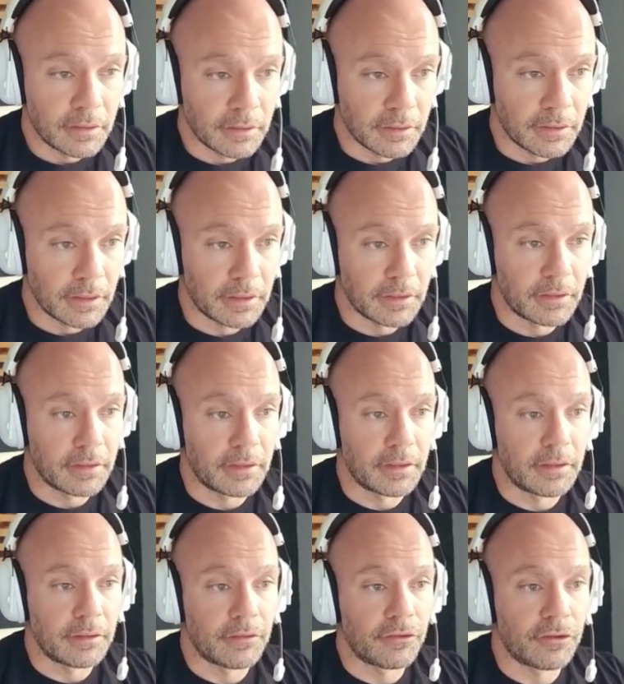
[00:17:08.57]
getting
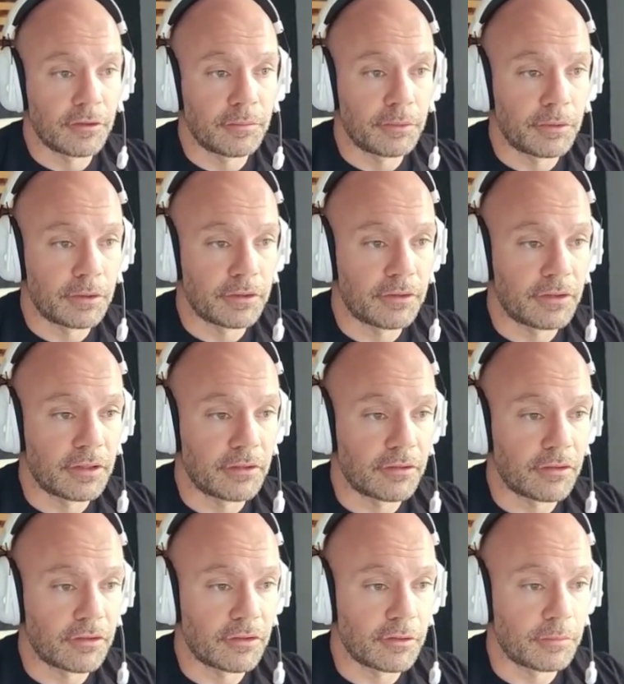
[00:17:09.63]
a triple
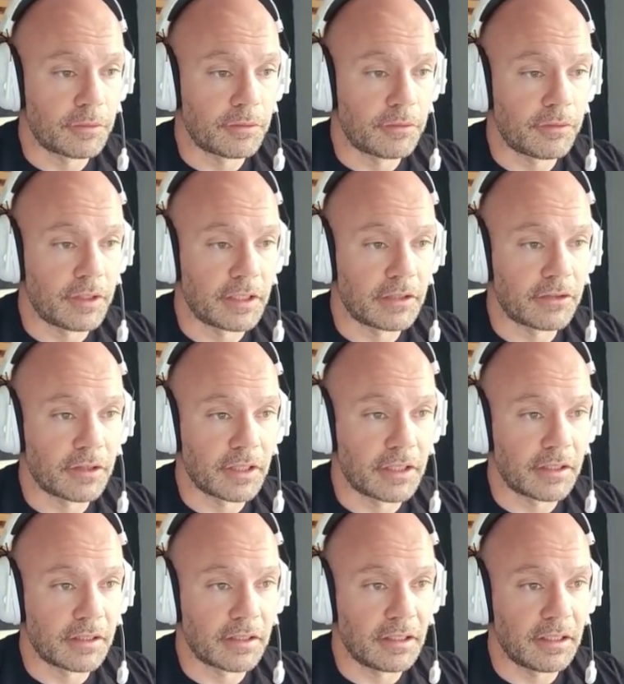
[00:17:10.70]
extension, triple flexion
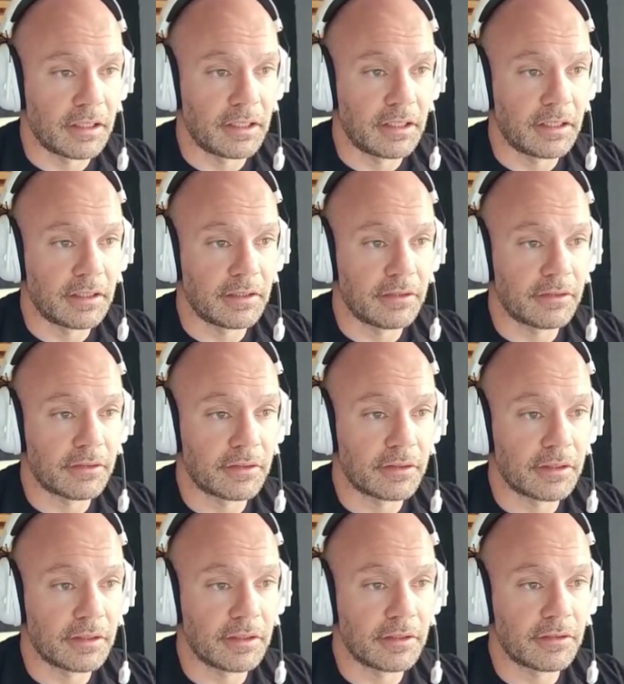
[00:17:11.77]
out of the legs,
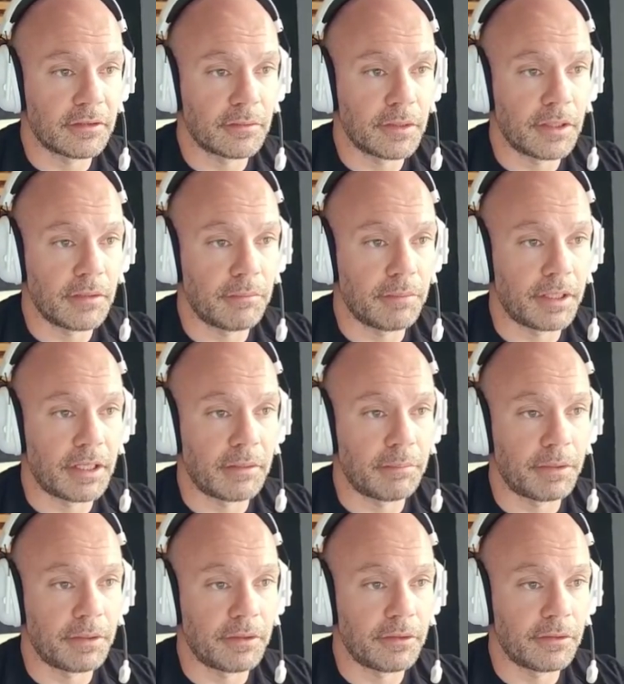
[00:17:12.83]
getting some hip
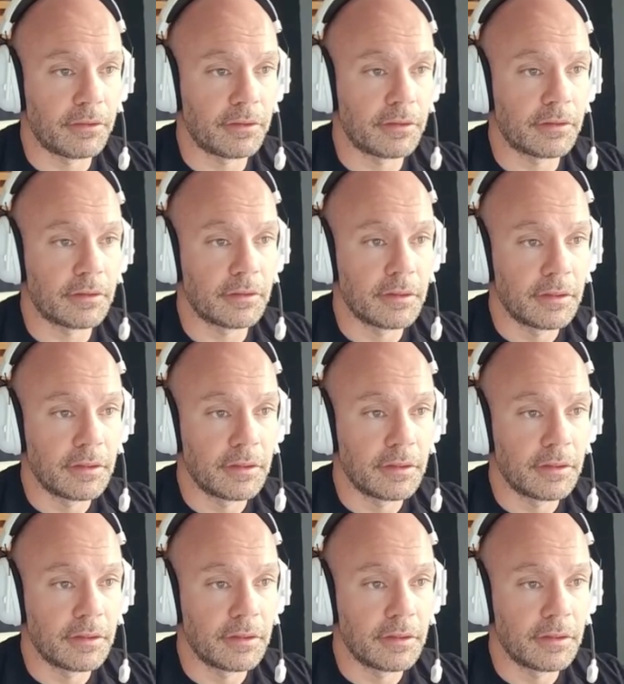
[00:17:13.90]
pop into it,